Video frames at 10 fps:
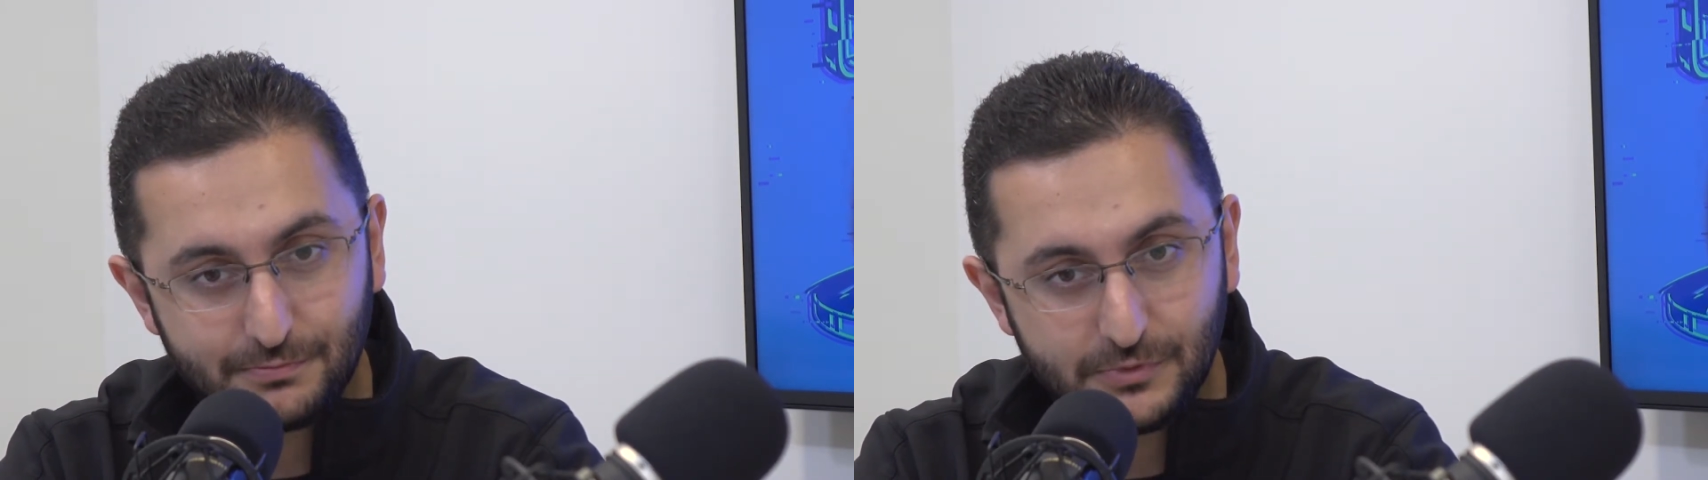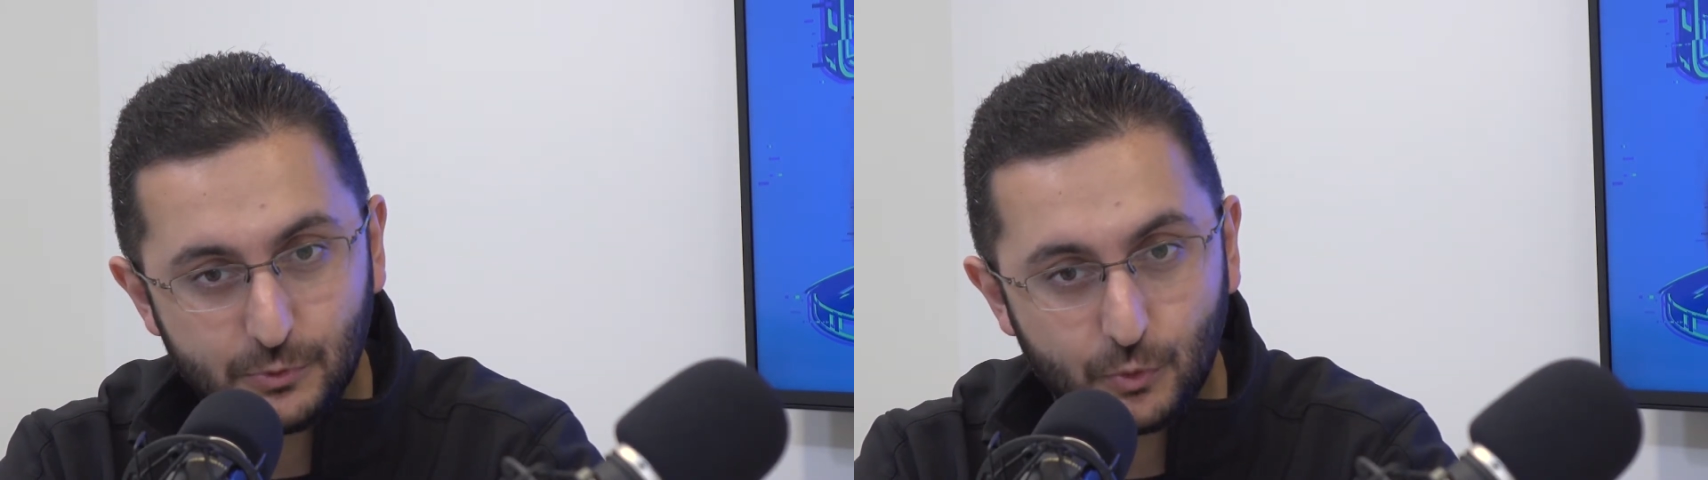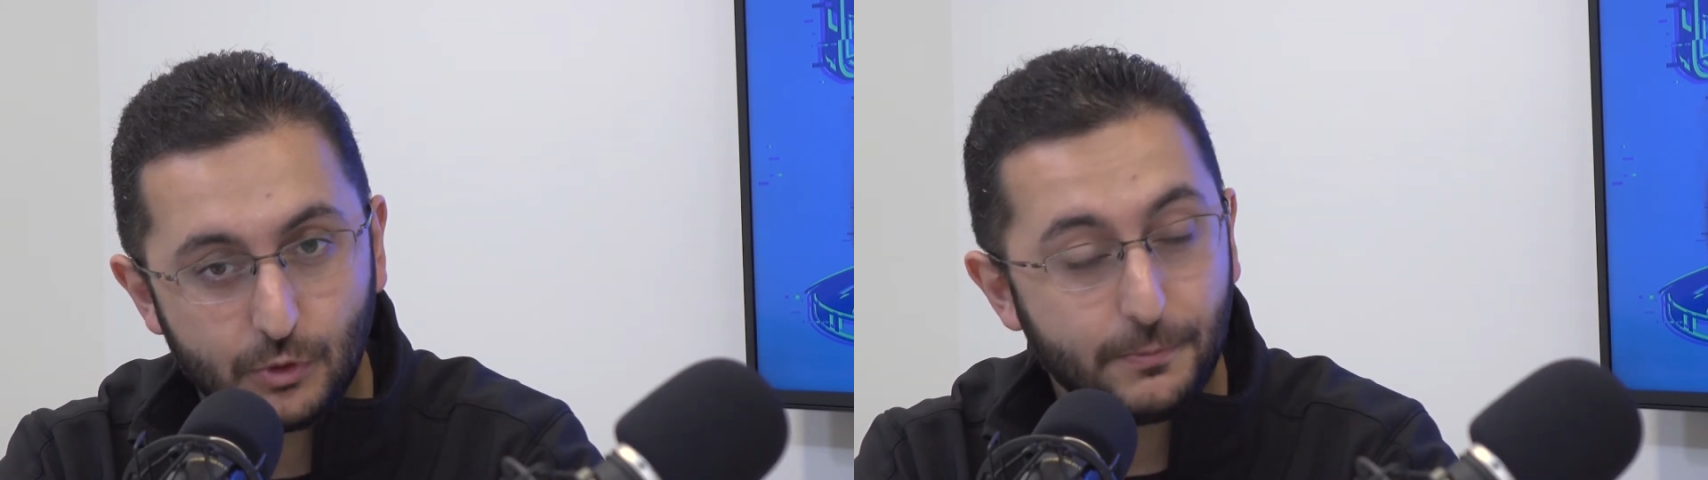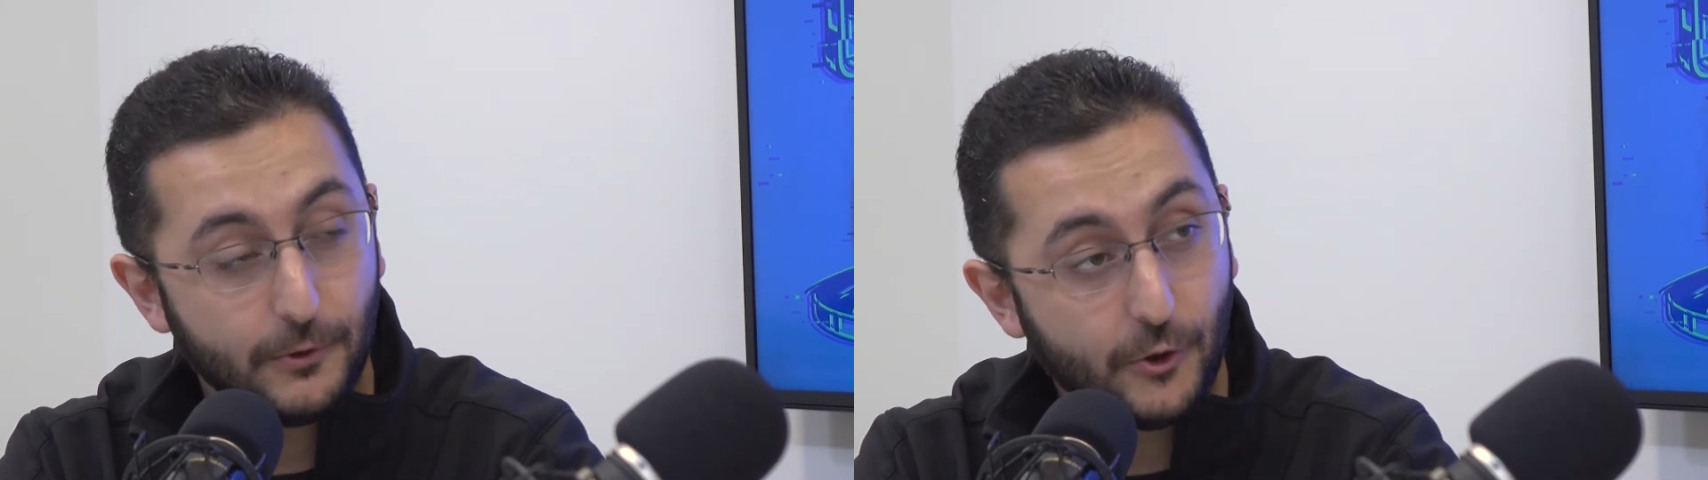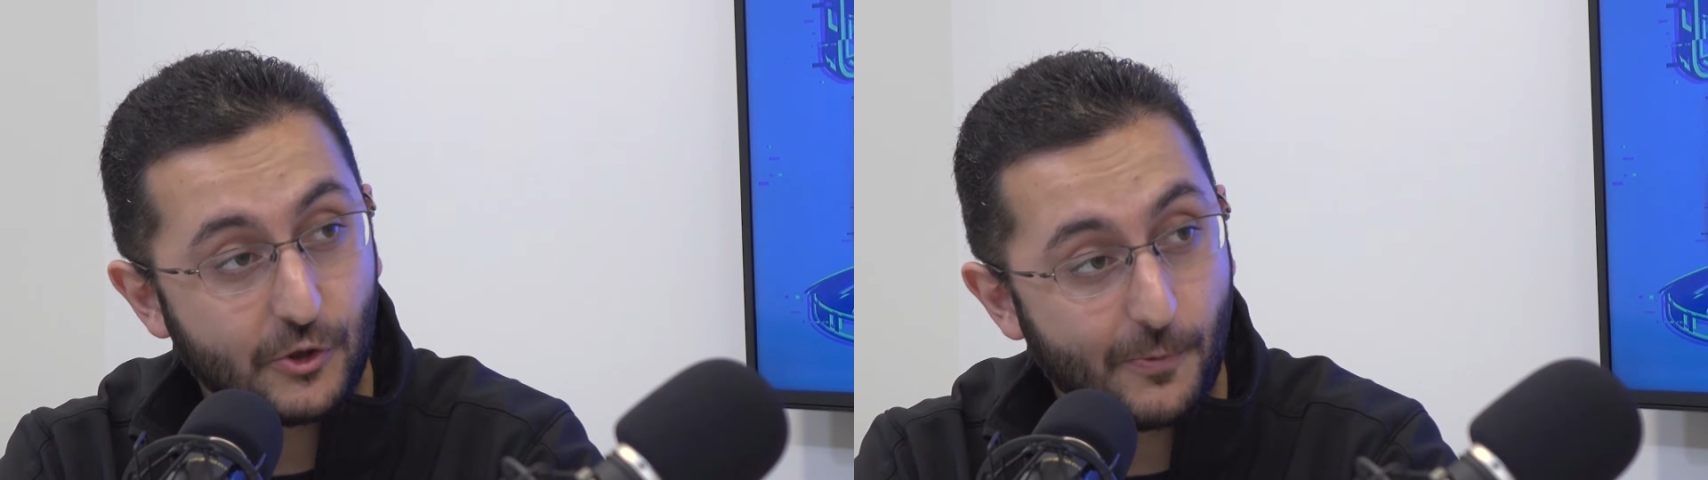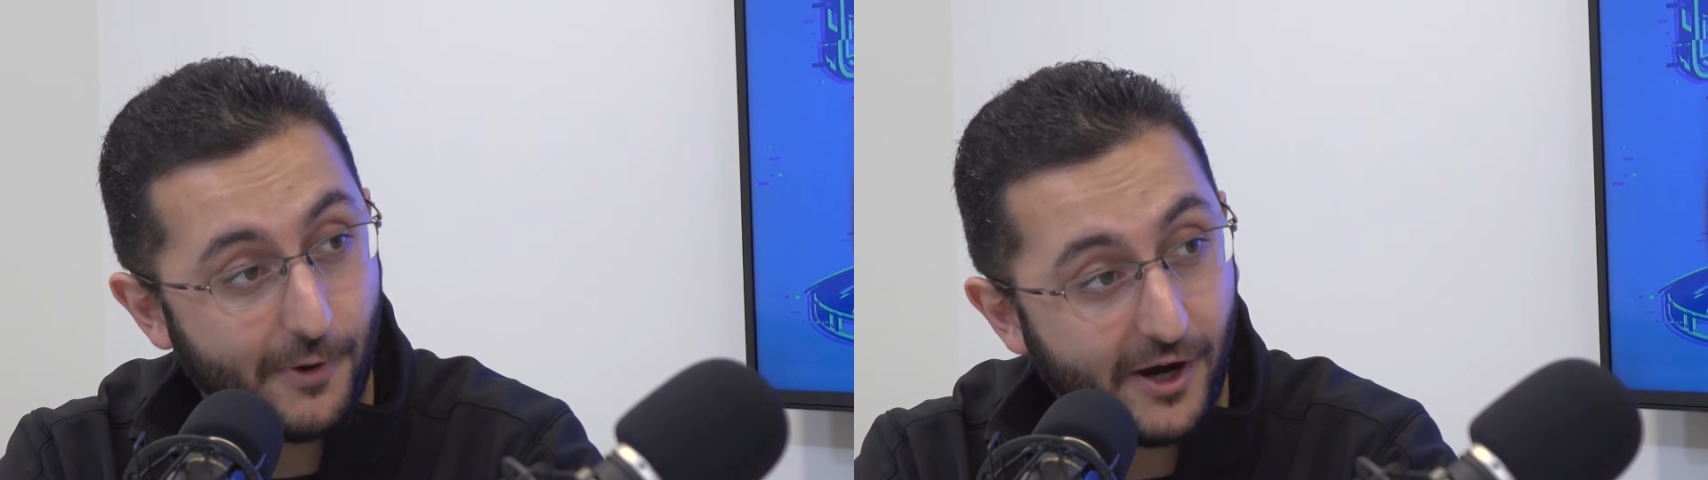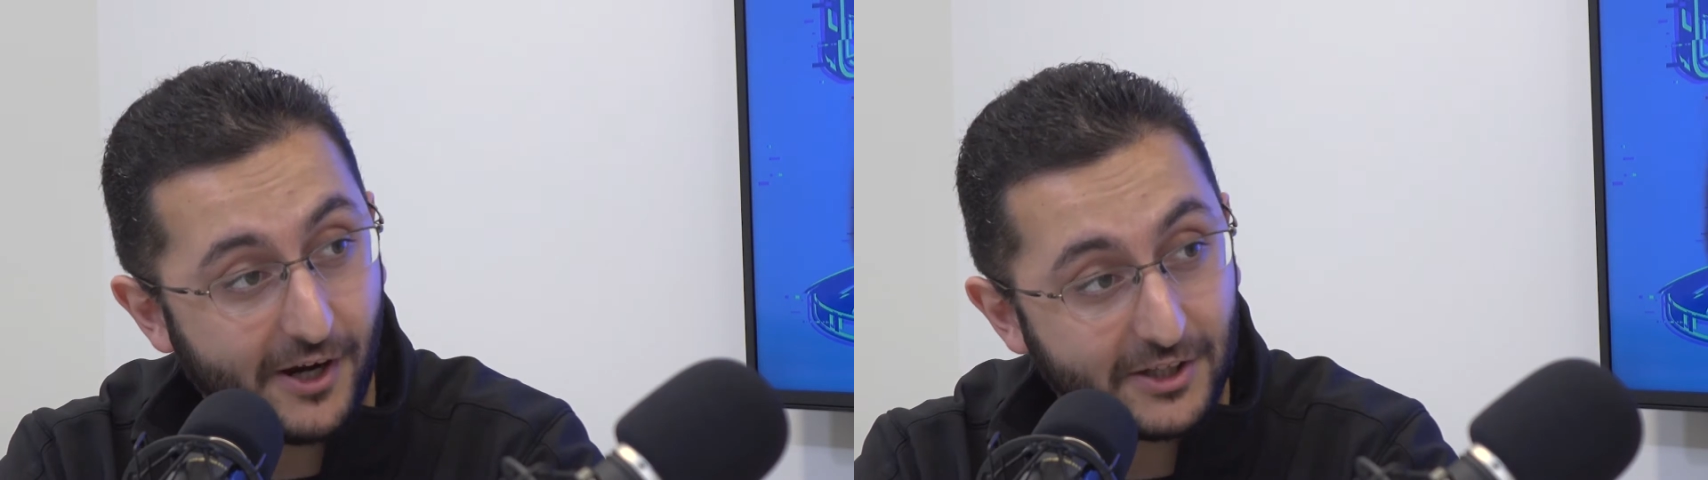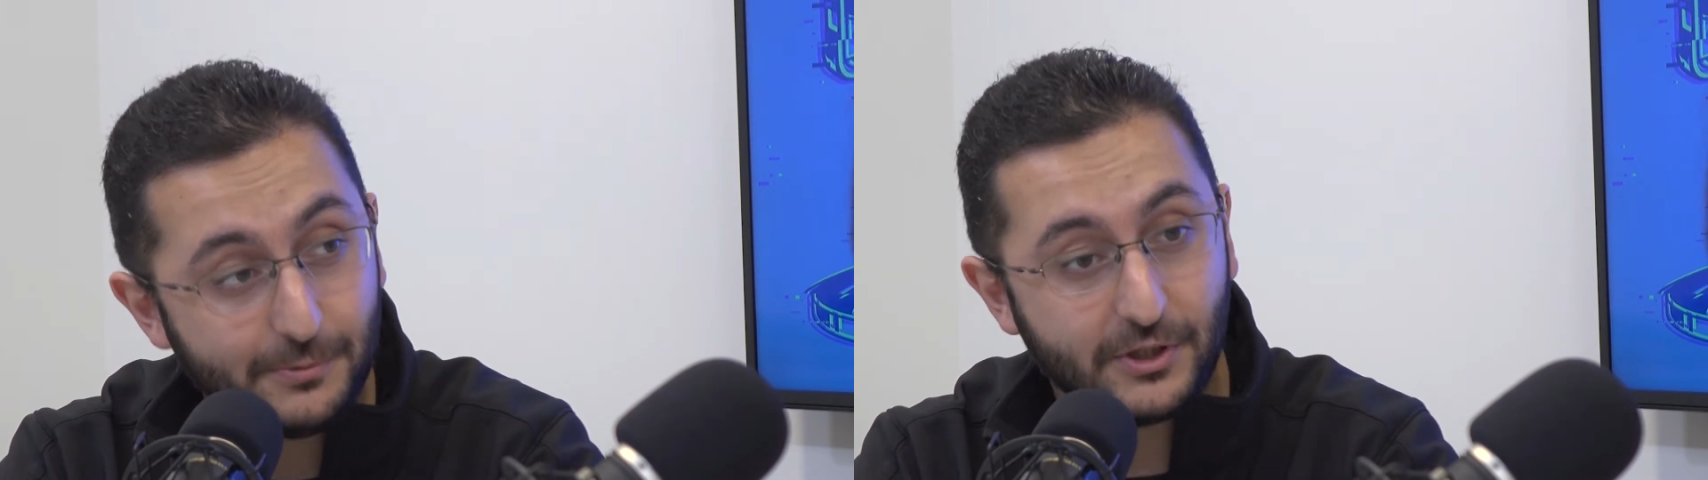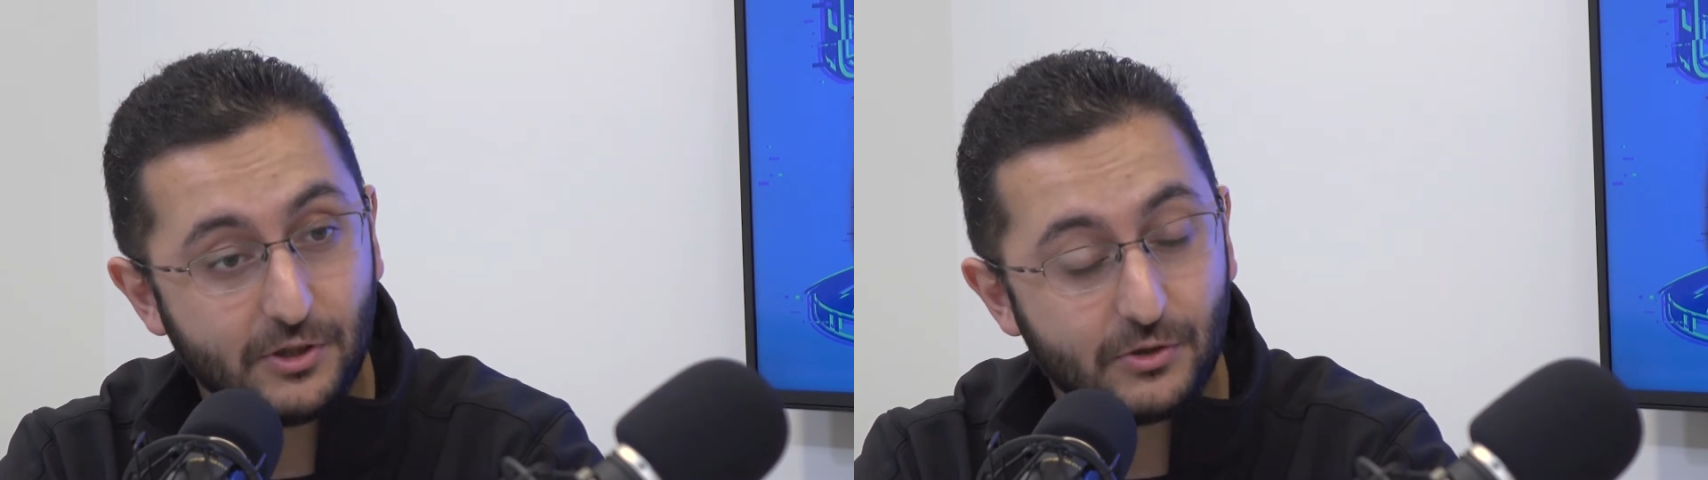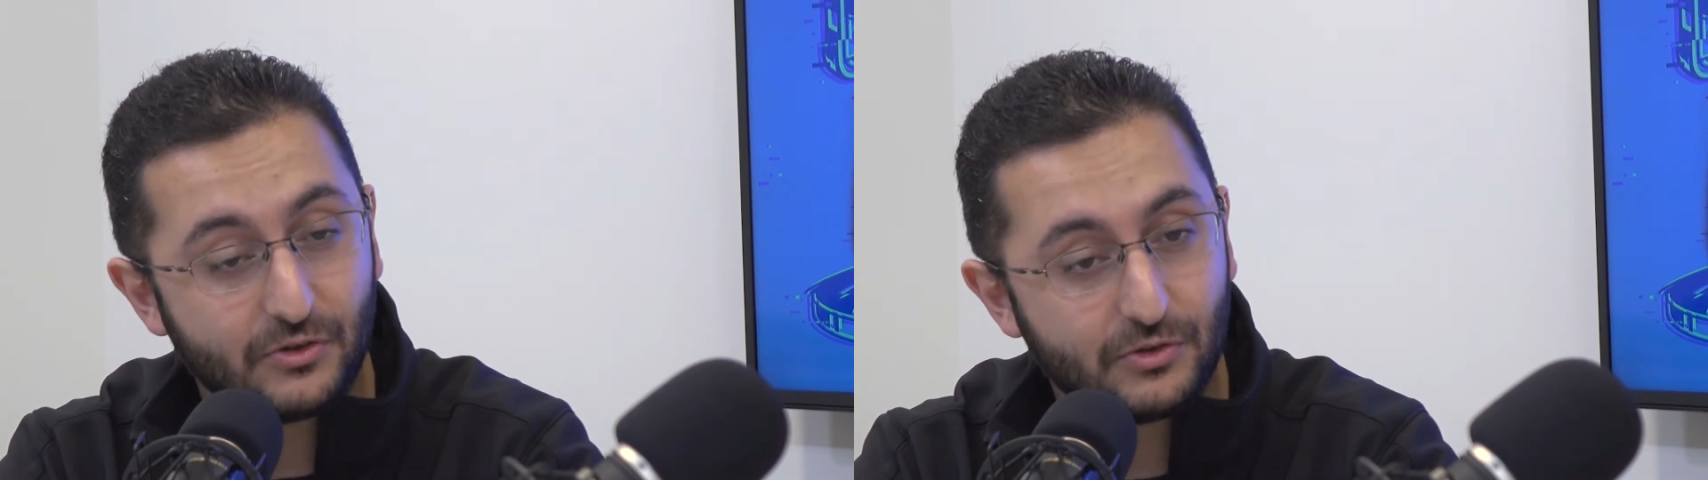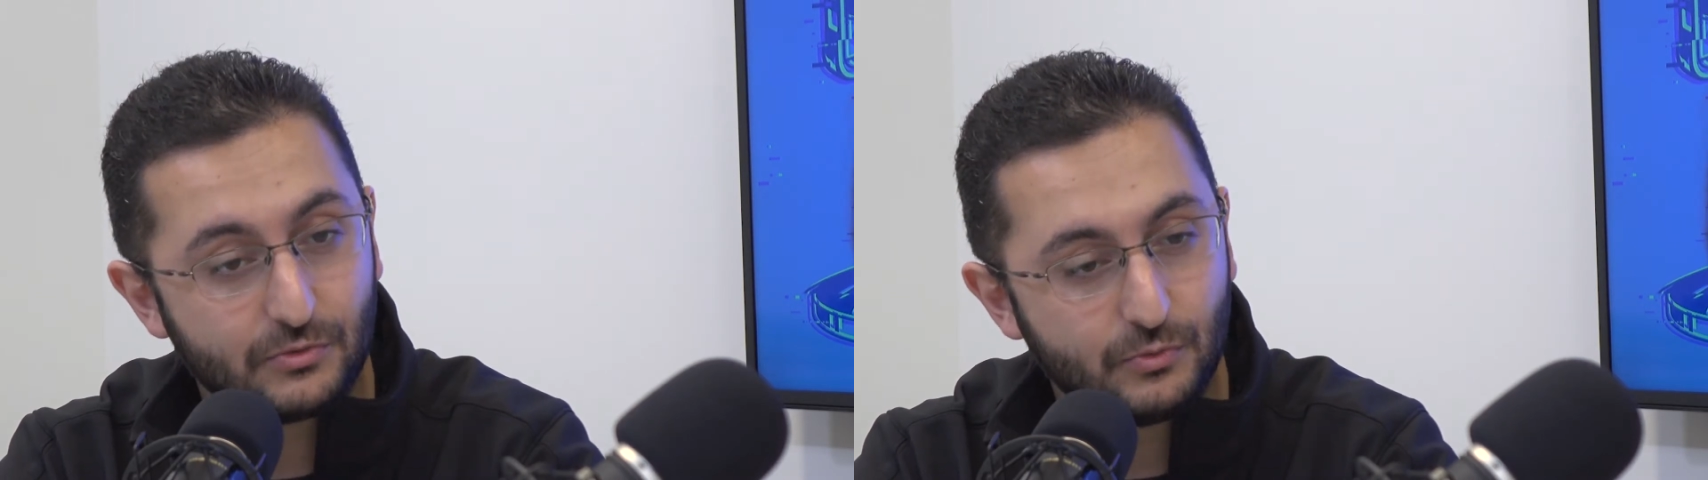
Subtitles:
will blow your mind because